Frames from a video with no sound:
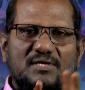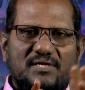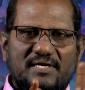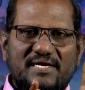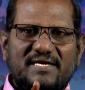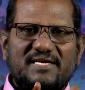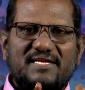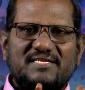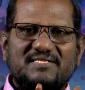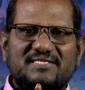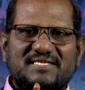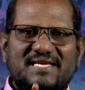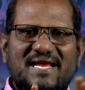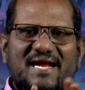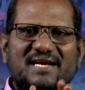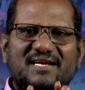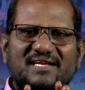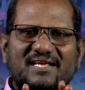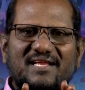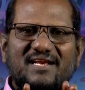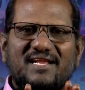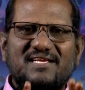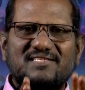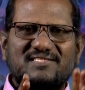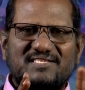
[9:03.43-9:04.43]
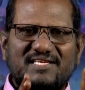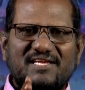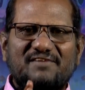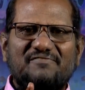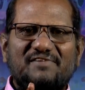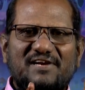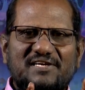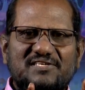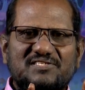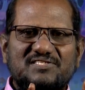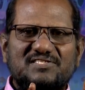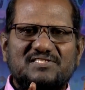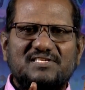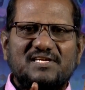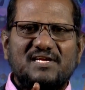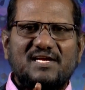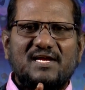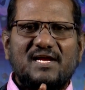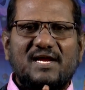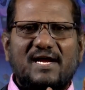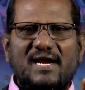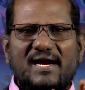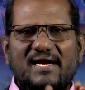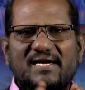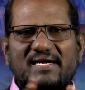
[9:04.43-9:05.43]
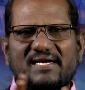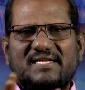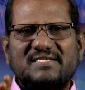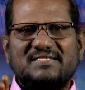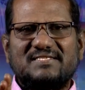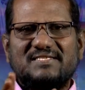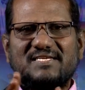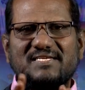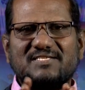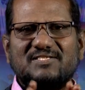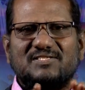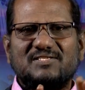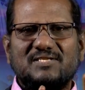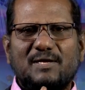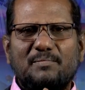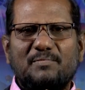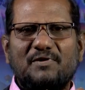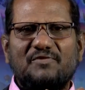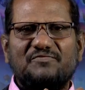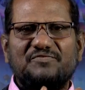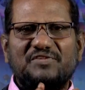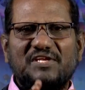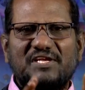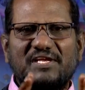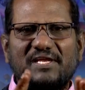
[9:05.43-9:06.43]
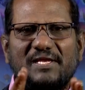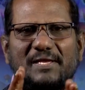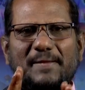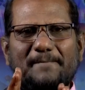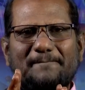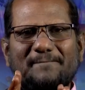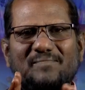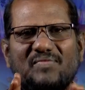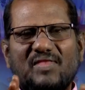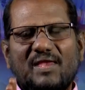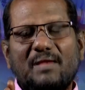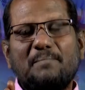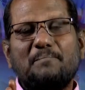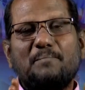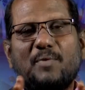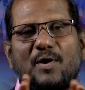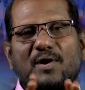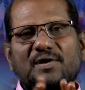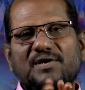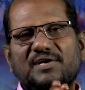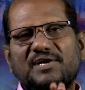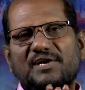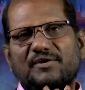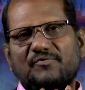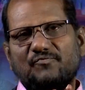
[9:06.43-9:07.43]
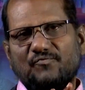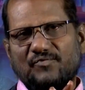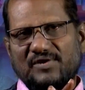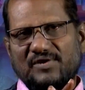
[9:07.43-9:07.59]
Let us categorize events and discuss some of the important